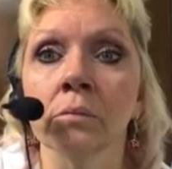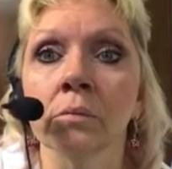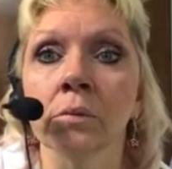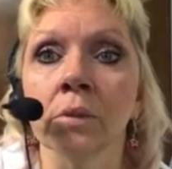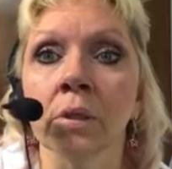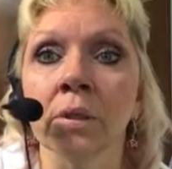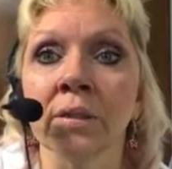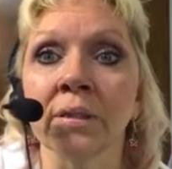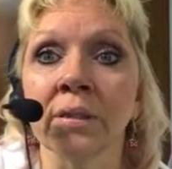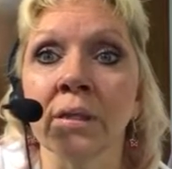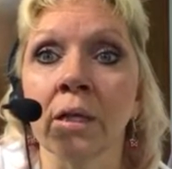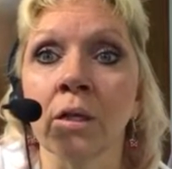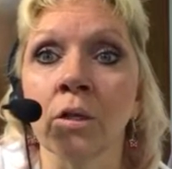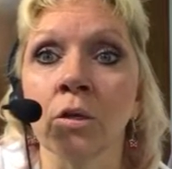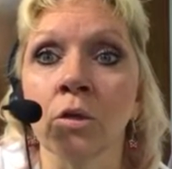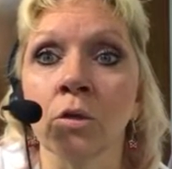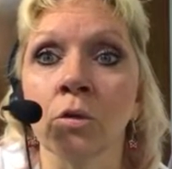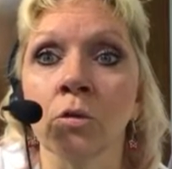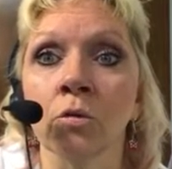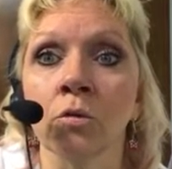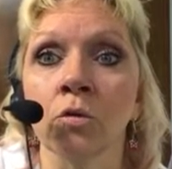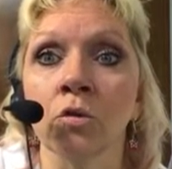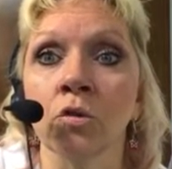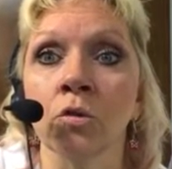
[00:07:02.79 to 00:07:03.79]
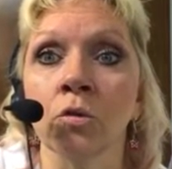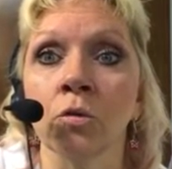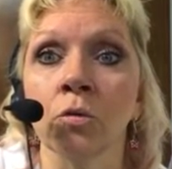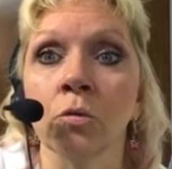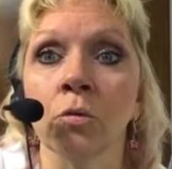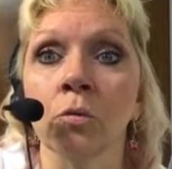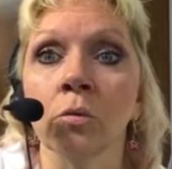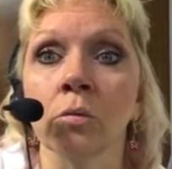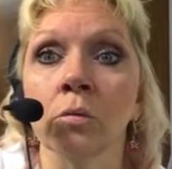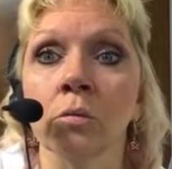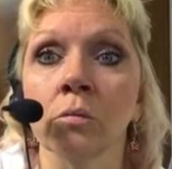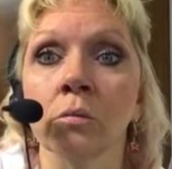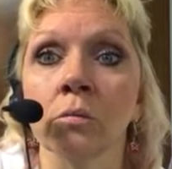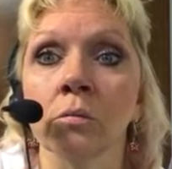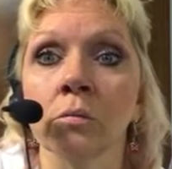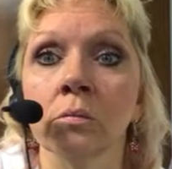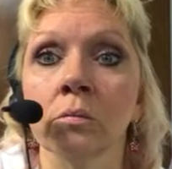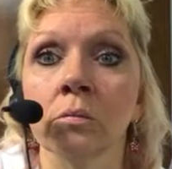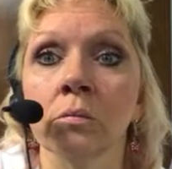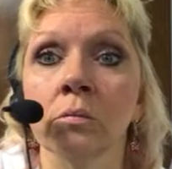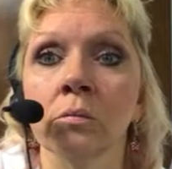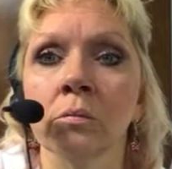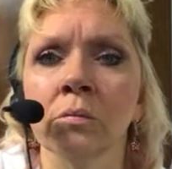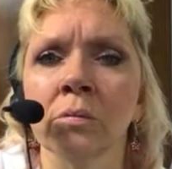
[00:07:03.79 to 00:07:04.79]
continue to
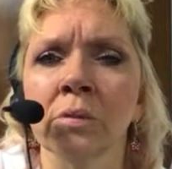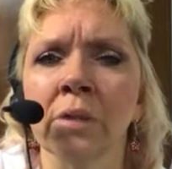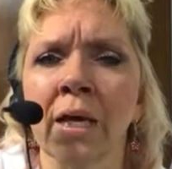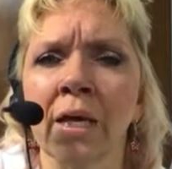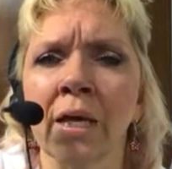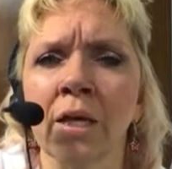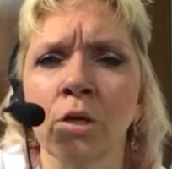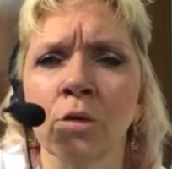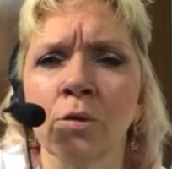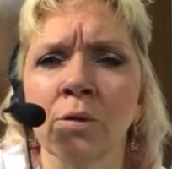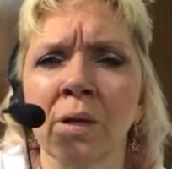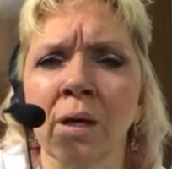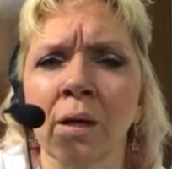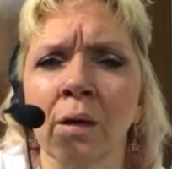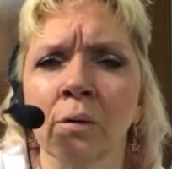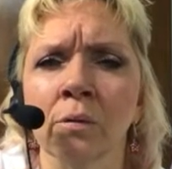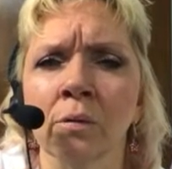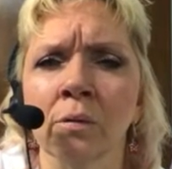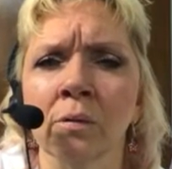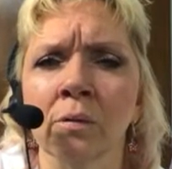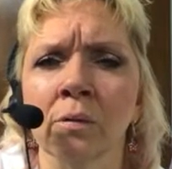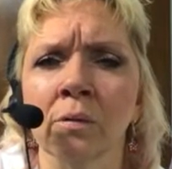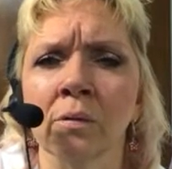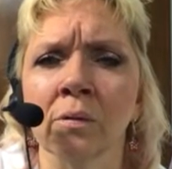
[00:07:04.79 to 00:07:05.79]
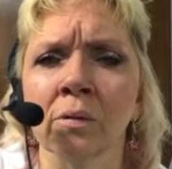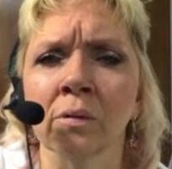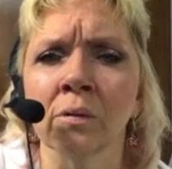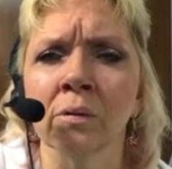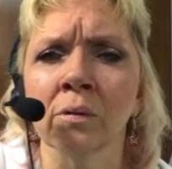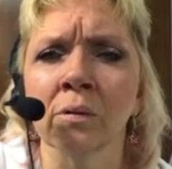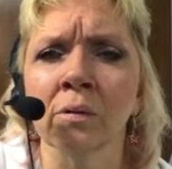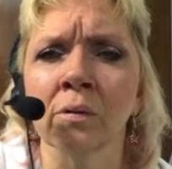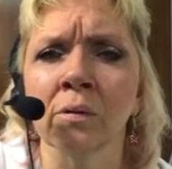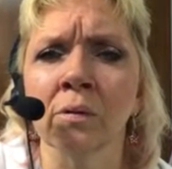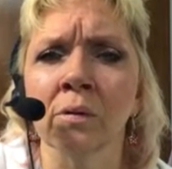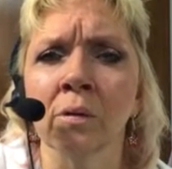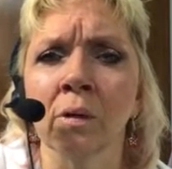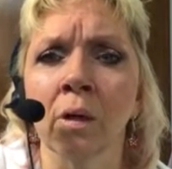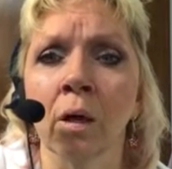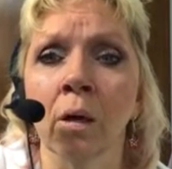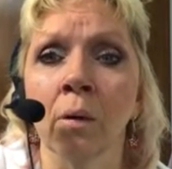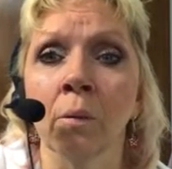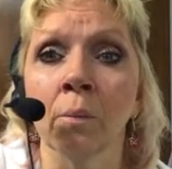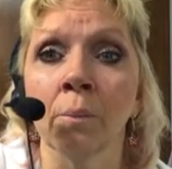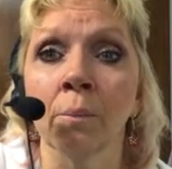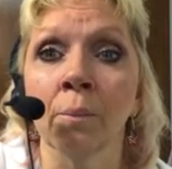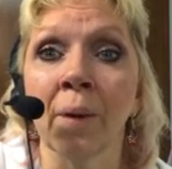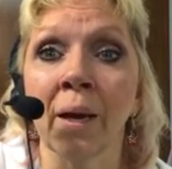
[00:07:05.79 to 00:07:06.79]
take you down
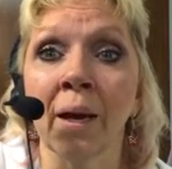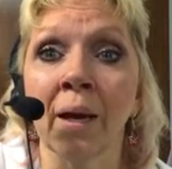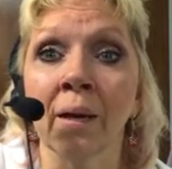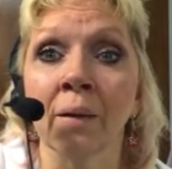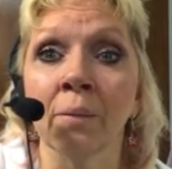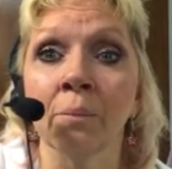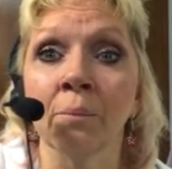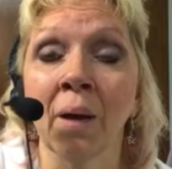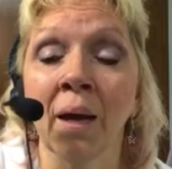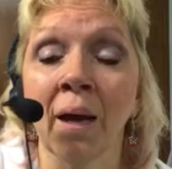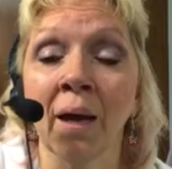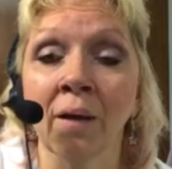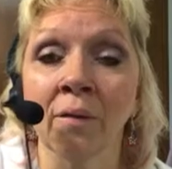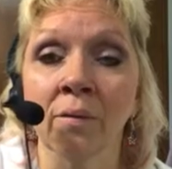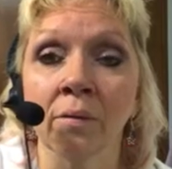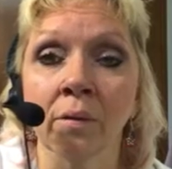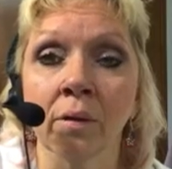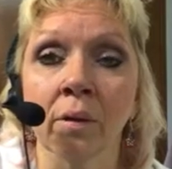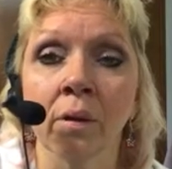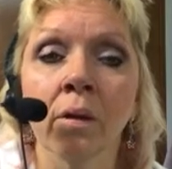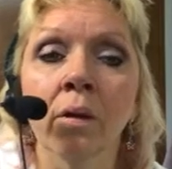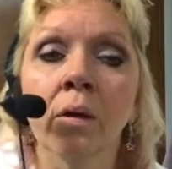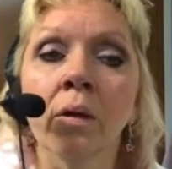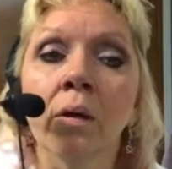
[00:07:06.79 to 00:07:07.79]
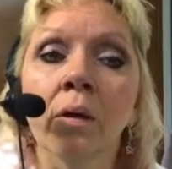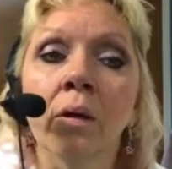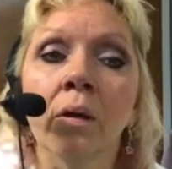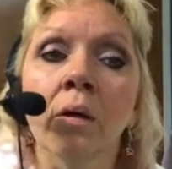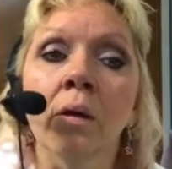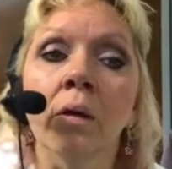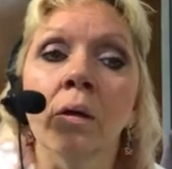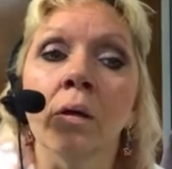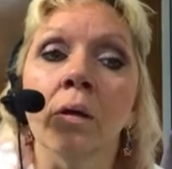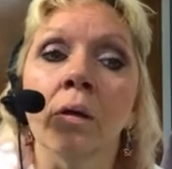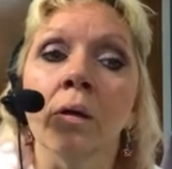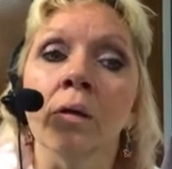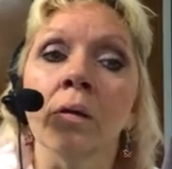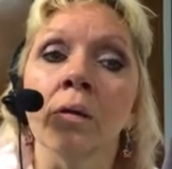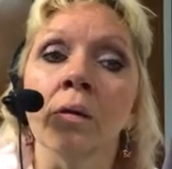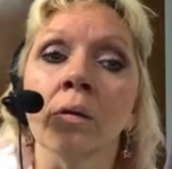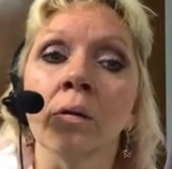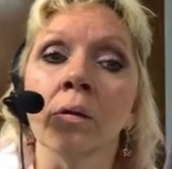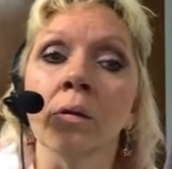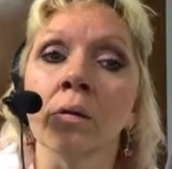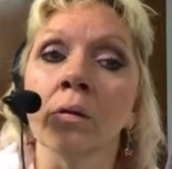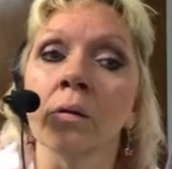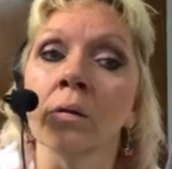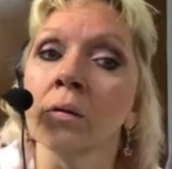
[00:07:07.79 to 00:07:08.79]
a bad path,
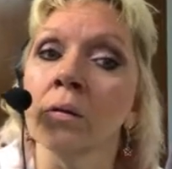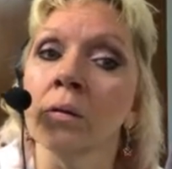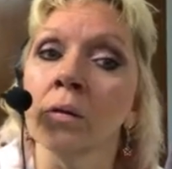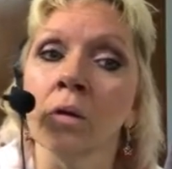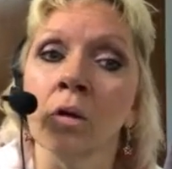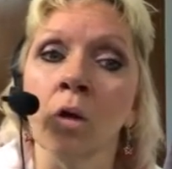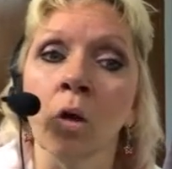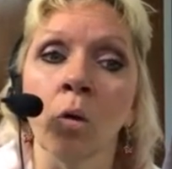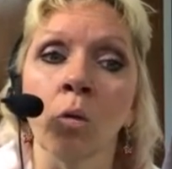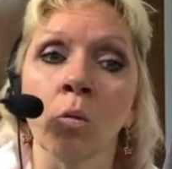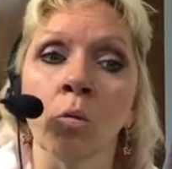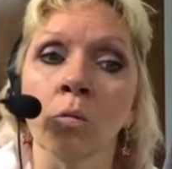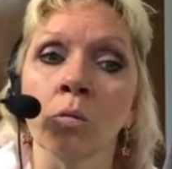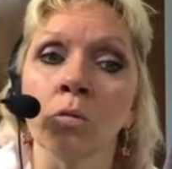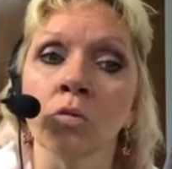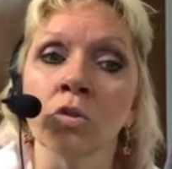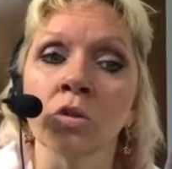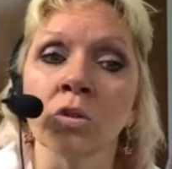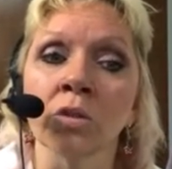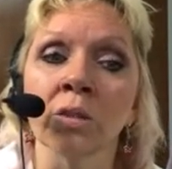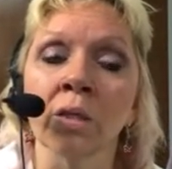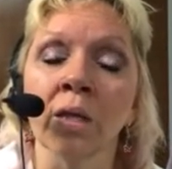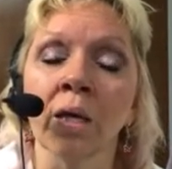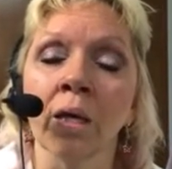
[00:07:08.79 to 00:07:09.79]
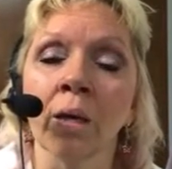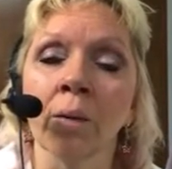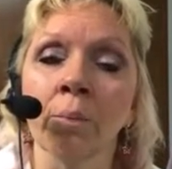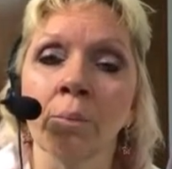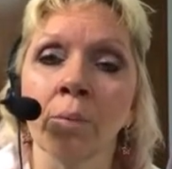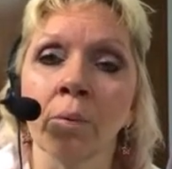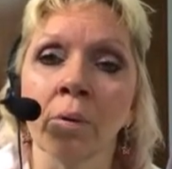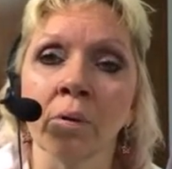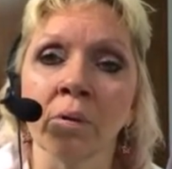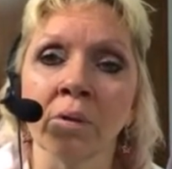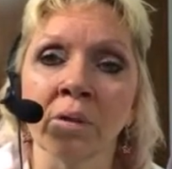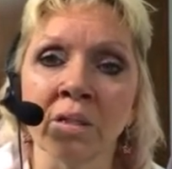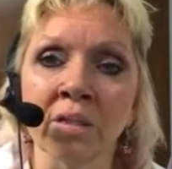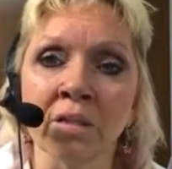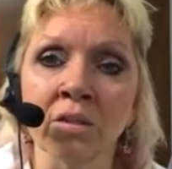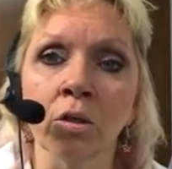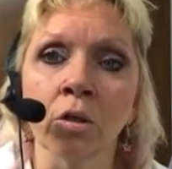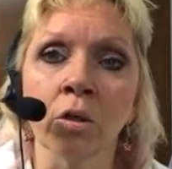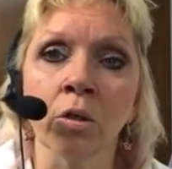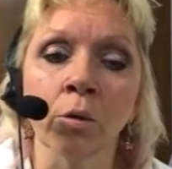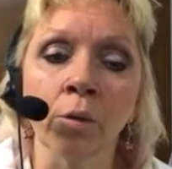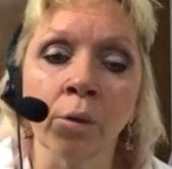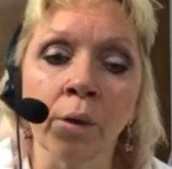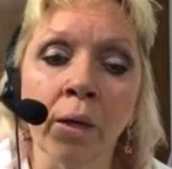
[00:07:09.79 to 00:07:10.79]
you know, just keep
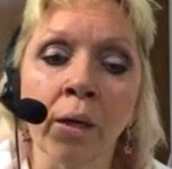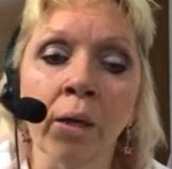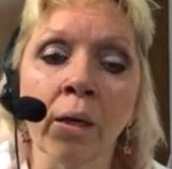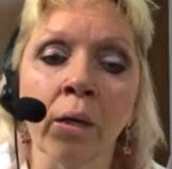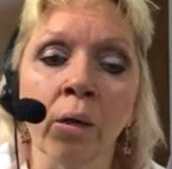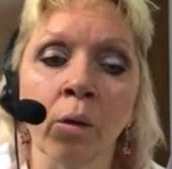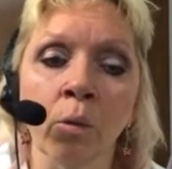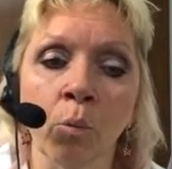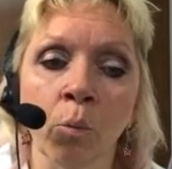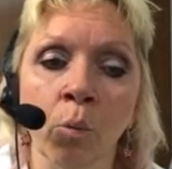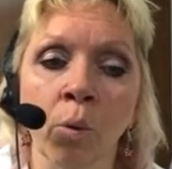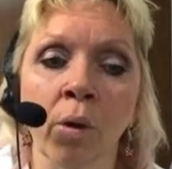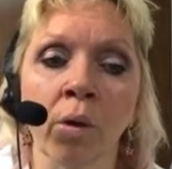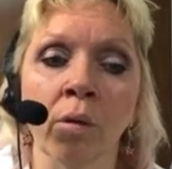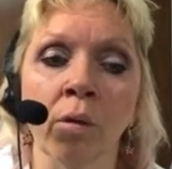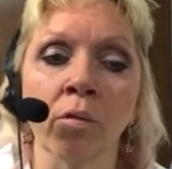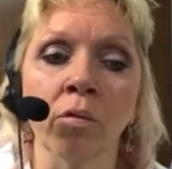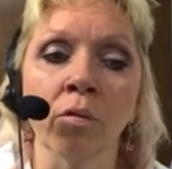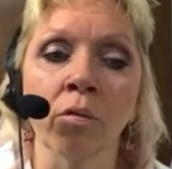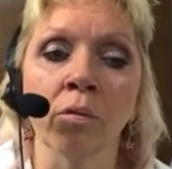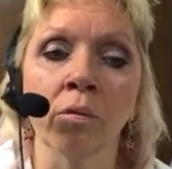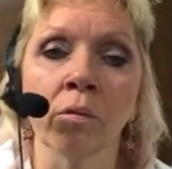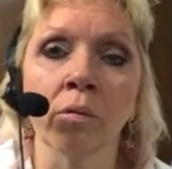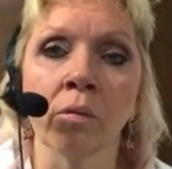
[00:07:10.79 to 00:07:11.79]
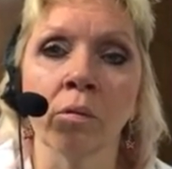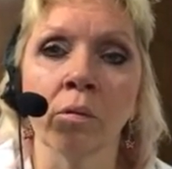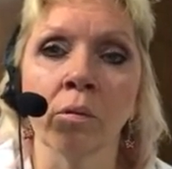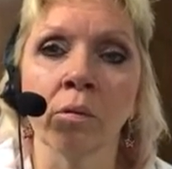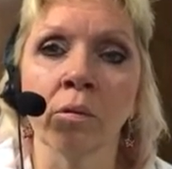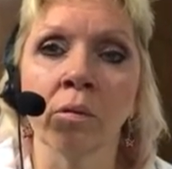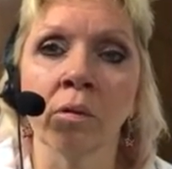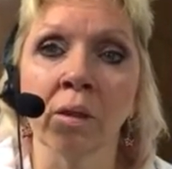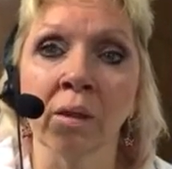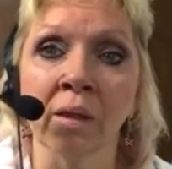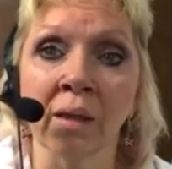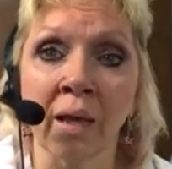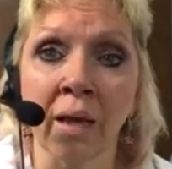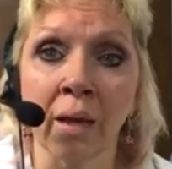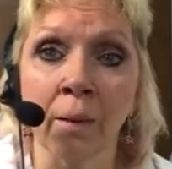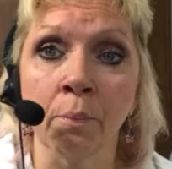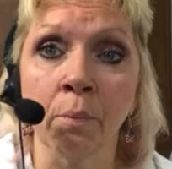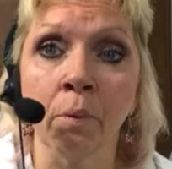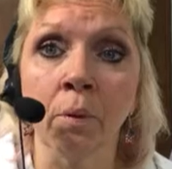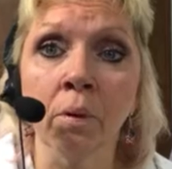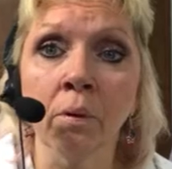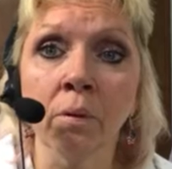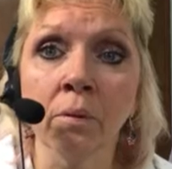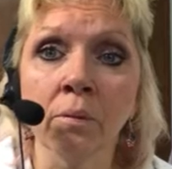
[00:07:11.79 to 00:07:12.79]
disagreeing with the
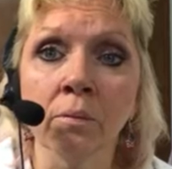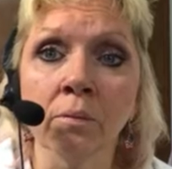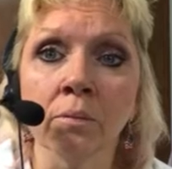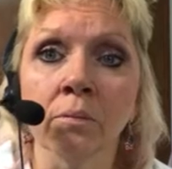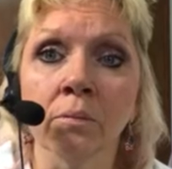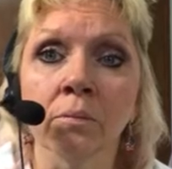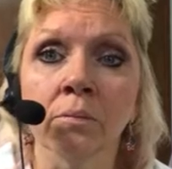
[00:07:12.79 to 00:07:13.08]
label